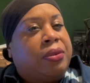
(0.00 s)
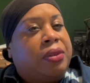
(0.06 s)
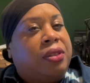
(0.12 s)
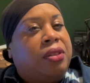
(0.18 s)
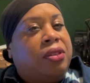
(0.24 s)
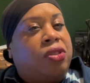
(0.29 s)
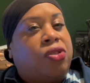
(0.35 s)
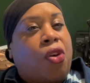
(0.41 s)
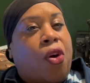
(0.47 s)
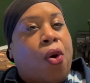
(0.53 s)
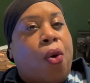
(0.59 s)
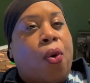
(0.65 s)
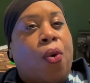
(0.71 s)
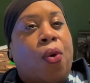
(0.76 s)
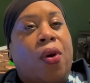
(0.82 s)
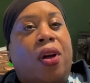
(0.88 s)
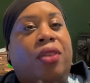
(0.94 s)

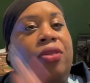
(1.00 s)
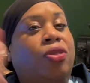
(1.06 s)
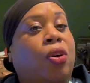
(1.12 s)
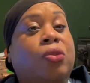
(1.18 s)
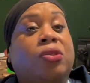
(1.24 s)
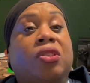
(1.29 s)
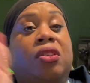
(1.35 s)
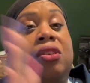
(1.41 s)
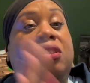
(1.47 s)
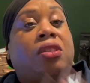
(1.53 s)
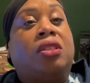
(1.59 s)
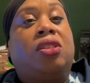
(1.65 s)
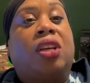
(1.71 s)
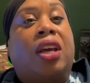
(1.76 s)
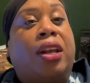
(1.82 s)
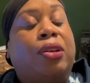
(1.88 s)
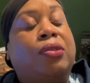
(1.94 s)
So those are the
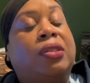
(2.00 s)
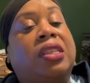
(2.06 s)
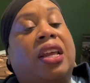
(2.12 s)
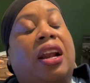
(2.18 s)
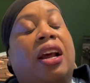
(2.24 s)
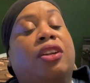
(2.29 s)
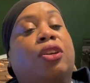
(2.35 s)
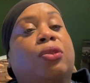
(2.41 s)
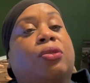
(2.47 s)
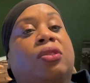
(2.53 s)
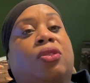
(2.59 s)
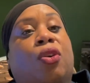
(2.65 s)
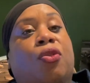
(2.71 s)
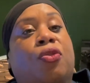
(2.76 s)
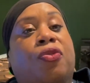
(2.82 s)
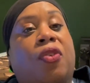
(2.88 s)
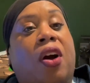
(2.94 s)
channels that I know
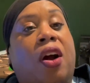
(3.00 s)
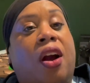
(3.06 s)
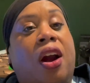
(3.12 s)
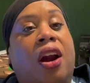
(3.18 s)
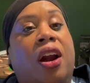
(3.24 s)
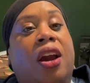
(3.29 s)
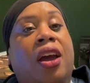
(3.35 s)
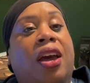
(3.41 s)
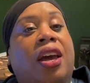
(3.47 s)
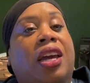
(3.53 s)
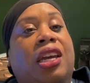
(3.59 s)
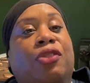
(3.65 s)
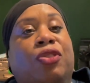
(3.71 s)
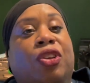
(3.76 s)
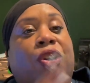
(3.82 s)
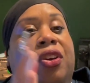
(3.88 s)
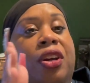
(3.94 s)
so far. If
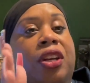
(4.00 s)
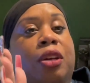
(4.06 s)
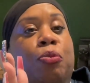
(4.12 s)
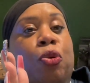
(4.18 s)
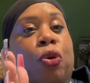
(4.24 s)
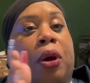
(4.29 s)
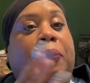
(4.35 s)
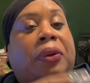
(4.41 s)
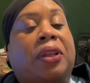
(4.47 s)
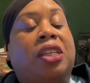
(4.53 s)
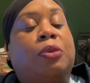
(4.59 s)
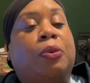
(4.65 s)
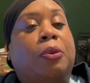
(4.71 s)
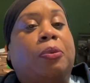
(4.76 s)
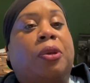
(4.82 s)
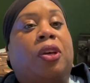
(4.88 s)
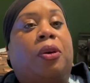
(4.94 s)
there are any more, please
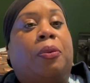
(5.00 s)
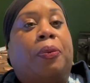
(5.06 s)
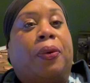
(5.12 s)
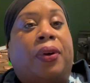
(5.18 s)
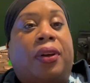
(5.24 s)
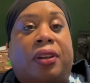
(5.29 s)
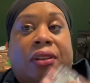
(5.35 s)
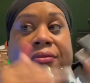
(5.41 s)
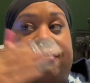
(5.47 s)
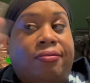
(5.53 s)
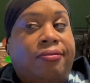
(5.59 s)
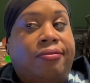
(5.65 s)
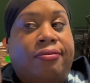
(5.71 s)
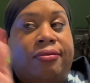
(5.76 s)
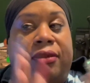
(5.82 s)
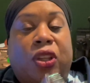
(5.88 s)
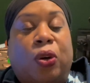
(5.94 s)
put me up on
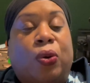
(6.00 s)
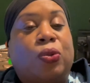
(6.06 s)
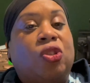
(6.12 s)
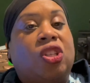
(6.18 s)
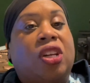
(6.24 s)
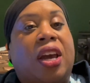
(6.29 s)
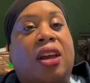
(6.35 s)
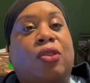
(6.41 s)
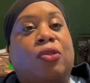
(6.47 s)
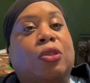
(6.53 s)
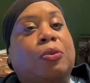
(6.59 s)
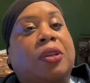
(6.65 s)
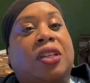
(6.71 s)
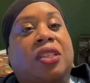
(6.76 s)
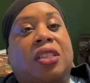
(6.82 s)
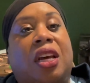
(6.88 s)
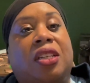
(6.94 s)
those channels,
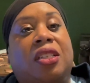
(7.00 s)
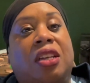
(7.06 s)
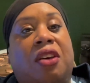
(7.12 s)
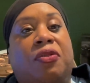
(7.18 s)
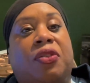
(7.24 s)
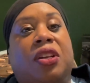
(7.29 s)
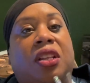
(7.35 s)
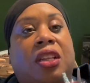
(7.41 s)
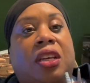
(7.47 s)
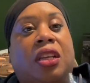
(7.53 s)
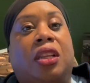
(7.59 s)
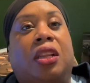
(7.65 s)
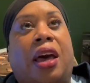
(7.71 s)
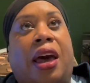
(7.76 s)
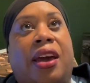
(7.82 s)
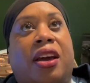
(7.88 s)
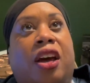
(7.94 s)
because I definitely
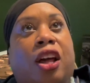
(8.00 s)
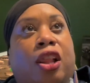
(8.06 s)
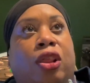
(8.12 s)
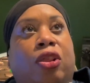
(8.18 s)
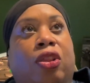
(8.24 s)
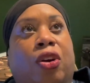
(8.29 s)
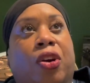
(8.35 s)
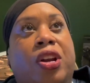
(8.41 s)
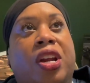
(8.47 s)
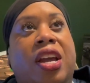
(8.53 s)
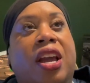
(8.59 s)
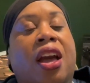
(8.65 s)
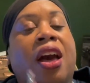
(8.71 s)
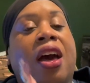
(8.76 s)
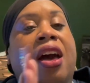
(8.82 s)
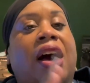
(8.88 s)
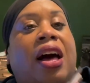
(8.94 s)
like learning.
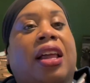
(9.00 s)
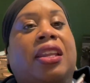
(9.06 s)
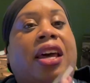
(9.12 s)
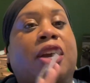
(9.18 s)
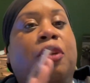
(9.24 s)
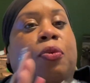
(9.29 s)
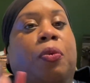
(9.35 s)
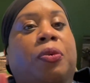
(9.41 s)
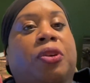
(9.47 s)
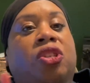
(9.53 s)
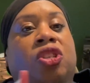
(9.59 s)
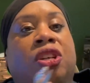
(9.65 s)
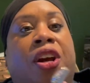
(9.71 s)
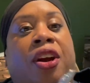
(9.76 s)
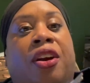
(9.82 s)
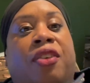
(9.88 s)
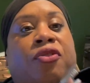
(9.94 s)
I like when we
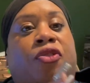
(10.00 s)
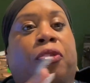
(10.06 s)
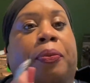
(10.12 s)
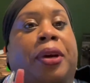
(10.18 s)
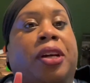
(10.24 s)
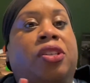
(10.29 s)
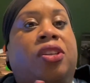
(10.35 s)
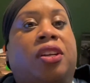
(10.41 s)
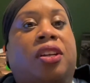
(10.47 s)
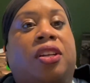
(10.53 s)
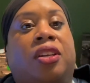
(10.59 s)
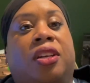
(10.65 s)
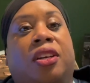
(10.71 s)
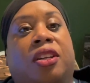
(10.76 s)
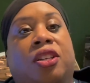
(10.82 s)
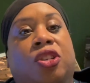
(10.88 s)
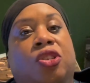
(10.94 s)
share information in the
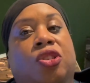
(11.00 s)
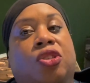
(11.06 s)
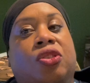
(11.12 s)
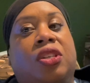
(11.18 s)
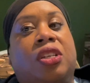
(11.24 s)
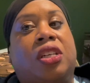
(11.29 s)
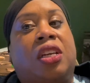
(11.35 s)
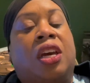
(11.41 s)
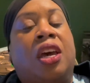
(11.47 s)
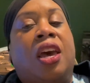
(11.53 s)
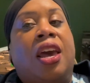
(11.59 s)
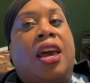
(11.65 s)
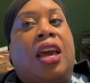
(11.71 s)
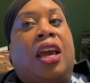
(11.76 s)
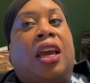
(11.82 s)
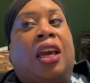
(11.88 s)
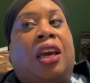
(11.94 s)
industry
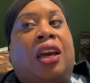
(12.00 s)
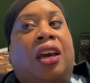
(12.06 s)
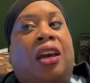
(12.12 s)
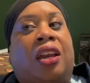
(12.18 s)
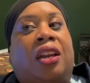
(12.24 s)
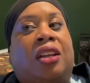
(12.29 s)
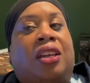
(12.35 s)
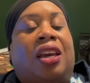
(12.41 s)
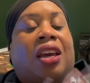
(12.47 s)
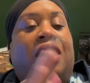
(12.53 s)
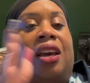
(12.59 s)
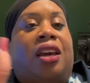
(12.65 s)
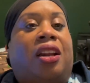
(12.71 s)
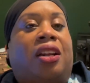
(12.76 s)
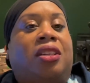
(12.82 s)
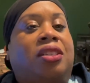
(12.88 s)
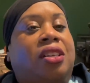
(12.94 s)
and
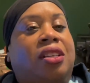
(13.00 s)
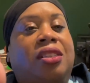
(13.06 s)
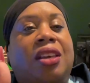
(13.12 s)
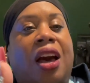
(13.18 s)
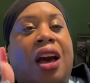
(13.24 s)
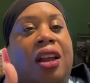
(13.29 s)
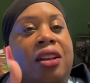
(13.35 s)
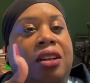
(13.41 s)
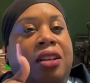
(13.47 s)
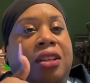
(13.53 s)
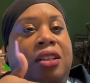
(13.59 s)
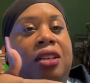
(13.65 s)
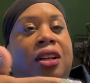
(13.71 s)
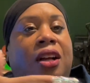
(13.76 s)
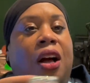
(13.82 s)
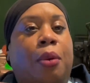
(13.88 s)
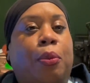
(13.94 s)
can just kind of
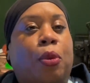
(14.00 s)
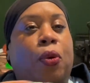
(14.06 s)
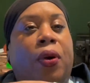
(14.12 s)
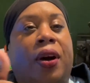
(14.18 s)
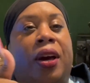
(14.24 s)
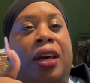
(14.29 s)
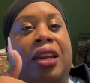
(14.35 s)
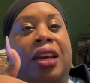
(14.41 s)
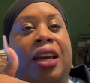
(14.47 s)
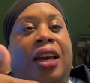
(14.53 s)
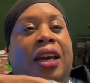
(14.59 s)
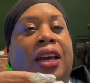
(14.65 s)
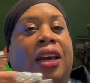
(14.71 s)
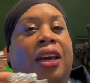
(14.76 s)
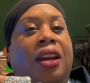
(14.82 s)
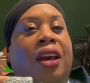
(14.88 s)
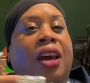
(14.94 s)
come on
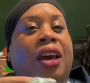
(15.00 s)
and